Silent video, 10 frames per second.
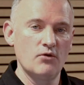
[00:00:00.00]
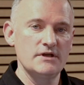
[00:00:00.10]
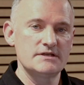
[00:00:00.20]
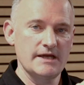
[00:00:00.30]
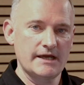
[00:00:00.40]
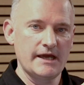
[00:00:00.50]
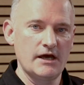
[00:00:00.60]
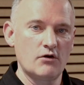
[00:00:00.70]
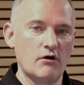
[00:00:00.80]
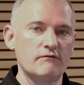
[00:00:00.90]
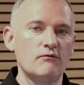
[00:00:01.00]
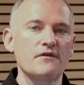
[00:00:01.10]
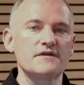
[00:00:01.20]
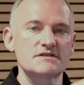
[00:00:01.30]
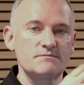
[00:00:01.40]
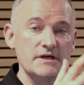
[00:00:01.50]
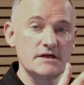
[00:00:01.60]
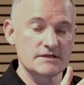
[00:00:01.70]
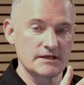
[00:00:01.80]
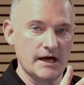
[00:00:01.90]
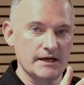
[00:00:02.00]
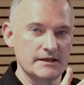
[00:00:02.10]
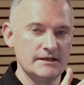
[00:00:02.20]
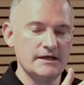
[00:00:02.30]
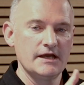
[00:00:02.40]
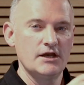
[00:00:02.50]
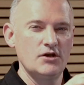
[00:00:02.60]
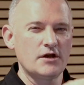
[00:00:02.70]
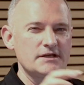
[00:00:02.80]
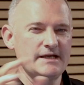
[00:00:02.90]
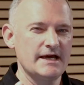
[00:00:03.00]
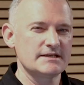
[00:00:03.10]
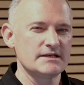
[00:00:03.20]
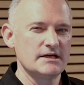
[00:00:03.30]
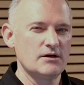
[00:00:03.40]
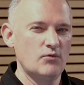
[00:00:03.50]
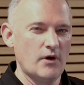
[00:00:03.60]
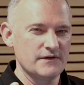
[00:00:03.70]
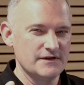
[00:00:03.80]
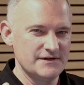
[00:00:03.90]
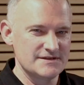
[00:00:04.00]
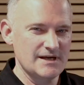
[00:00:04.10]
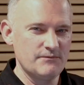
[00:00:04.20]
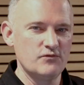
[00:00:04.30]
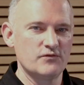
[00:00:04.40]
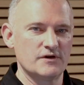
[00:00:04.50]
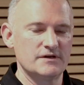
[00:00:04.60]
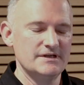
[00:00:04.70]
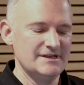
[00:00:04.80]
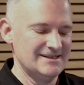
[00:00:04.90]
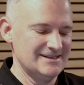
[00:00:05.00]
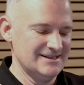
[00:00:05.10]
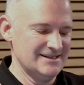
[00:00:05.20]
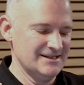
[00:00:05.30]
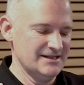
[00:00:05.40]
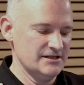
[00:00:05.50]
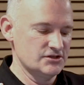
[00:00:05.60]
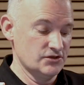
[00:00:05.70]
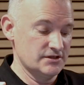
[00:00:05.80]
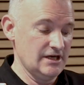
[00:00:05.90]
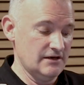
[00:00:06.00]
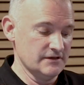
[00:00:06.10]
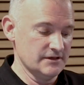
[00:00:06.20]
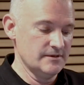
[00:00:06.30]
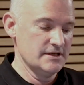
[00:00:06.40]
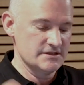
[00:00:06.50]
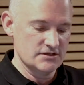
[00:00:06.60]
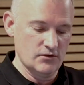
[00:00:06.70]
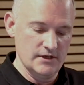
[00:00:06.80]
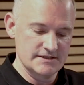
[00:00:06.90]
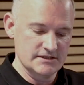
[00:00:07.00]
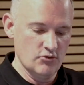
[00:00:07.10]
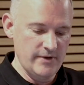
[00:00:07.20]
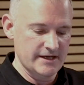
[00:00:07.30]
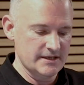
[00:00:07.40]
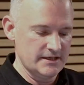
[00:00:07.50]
only take care of what the speakers are like, not yet what the subwoofer should cover. So let's go back